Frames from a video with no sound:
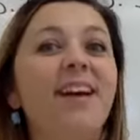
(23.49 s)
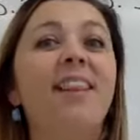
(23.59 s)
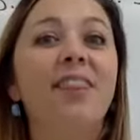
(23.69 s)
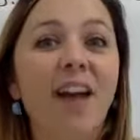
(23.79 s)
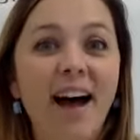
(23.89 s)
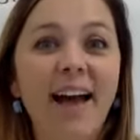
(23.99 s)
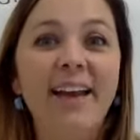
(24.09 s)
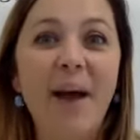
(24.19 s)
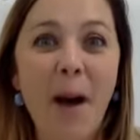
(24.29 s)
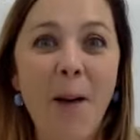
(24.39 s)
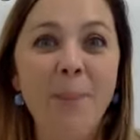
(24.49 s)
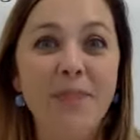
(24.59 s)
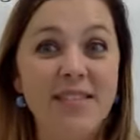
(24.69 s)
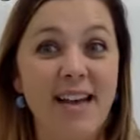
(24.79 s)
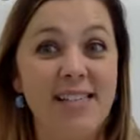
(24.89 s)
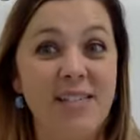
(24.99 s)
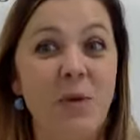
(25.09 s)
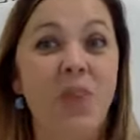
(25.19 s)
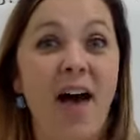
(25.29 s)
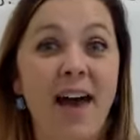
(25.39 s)
line up the decimal.
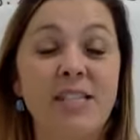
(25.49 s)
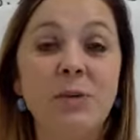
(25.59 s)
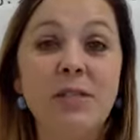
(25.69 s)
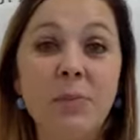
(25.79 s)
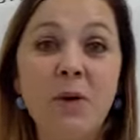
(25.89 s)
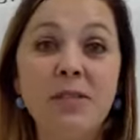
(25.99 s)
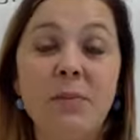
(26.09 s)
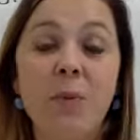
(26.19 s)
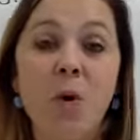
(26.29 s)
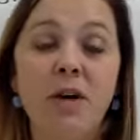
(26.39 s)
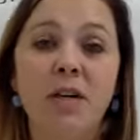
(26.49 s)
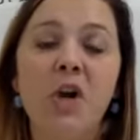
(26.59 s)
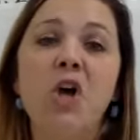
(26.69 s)
That is what's most important.